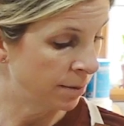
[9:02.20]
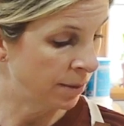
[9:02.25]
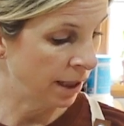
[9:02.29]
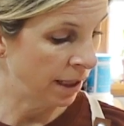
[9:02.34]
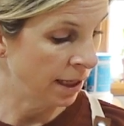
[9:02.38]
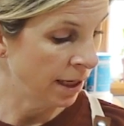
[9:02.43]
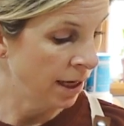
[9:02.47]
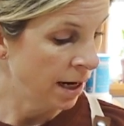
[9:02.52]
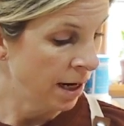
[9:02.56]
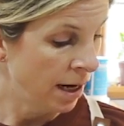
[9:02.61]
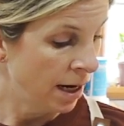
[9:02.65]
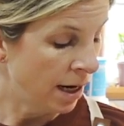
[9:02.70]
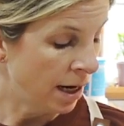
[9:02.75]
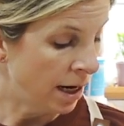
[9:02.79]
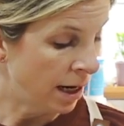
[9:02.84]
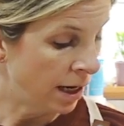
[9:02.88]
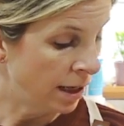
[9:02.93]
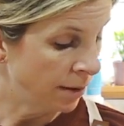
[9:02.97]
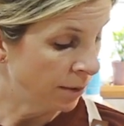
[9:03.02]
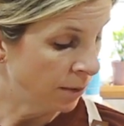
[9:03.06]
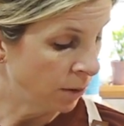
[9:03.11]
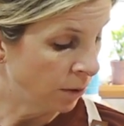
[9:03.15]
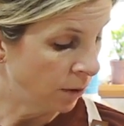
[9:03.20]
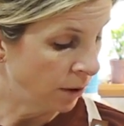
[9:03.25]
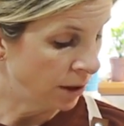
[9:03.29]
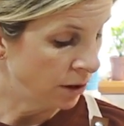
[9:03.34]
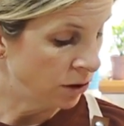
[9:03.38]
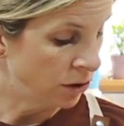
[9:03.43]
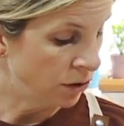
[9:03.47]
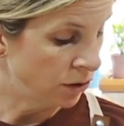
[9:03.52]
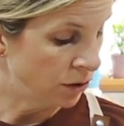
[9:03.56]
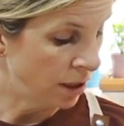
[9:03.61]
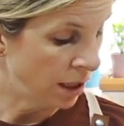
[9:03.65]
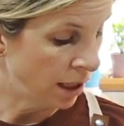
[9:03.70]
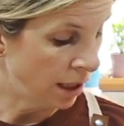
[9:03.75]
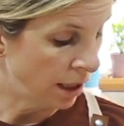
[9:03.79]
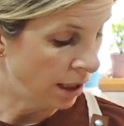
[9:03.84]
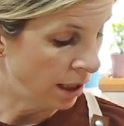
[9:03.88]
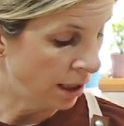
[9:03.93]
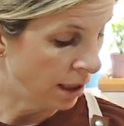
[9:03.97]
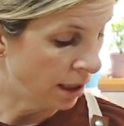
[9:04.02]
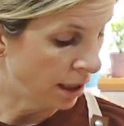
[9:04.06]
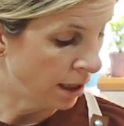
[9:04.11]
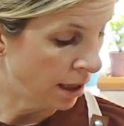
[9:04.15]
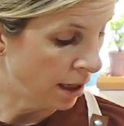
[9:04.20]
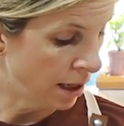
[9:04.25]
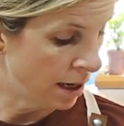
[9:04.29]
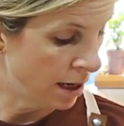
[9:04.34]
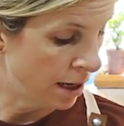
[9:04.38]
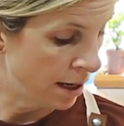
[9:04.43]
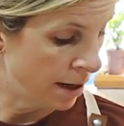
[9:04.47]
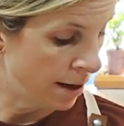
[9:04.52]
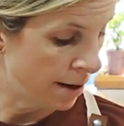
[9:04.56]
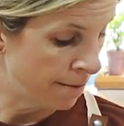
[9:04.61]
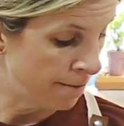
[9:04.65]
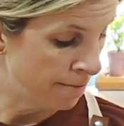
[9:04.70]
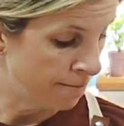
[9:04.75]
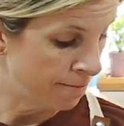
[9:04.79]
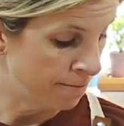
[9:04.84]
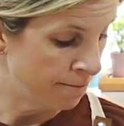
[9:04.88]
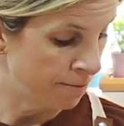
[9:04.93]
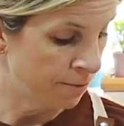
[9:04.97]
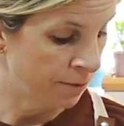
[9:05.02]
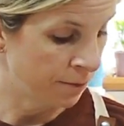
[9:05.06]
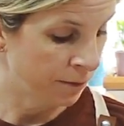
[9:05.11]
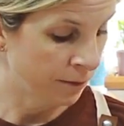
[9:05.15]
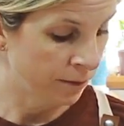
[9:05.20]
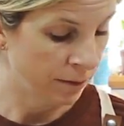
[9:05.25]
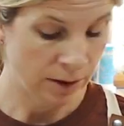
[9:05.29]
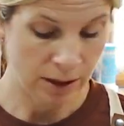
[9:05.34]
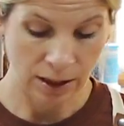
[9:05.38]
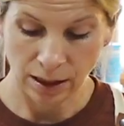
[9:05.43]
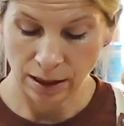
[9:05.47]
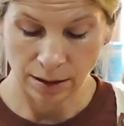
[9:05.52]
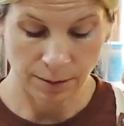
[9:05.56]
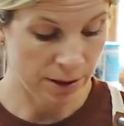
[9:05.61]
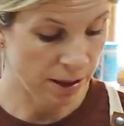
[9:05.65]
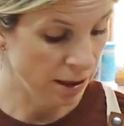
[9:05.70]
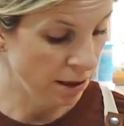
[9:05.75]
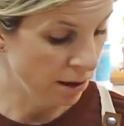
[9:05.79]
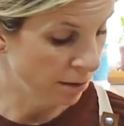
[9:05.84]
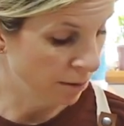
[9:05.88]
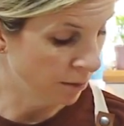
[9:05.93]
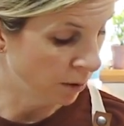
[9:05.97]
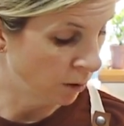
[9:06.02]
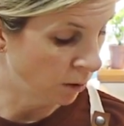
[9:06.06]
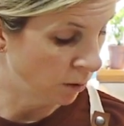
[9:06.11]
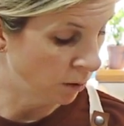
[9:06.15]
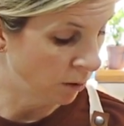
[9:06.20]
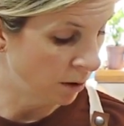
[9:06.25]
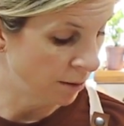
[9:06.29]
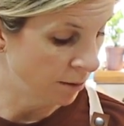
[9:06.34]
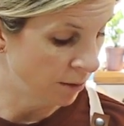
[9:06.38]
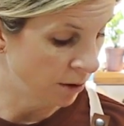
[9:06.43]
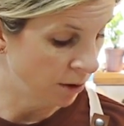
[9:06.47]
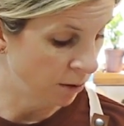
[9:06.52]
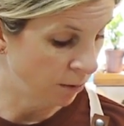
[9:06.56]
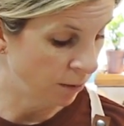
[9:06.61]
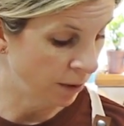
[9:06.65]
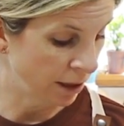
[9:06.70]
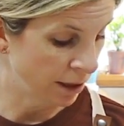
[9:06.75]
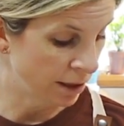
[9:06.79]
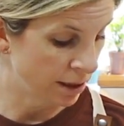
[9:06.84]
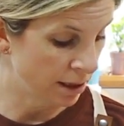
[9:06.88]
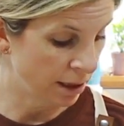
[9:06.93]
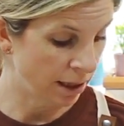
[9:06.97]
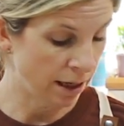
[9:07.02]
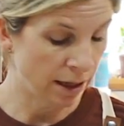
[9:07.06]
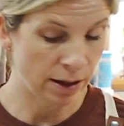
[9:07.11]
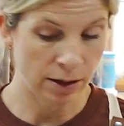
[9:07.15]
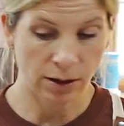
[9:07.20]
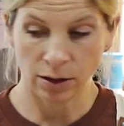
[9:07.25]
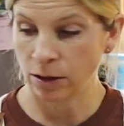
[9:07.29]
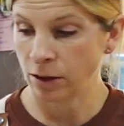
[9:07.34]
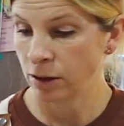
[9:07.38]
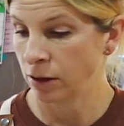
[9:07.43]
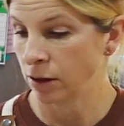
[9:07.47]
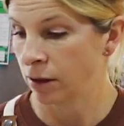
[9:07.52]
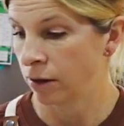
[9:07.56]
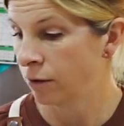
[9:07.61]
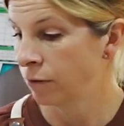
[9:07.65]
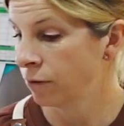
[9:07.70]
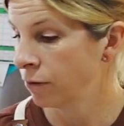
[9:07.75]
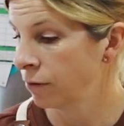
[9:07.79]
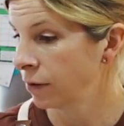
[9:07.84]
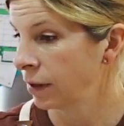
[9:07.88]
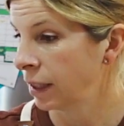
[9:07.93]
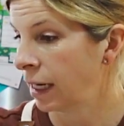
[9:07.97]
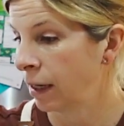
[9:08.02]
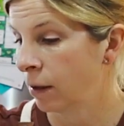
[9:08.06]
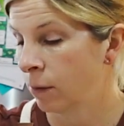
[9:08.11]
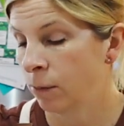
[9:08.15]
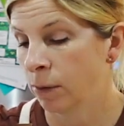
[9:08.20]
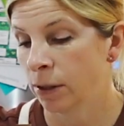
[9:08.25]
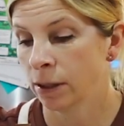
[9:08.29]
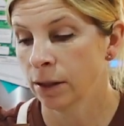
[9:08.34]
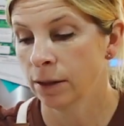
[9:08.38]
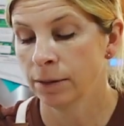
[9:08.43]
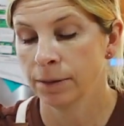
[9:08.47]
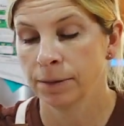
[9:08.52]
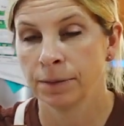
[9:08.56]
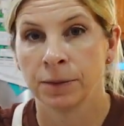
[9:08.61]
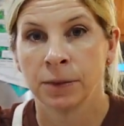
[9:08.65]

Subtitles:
but I am going to take, in a medium bowl, I'm gonna whisk together the flour,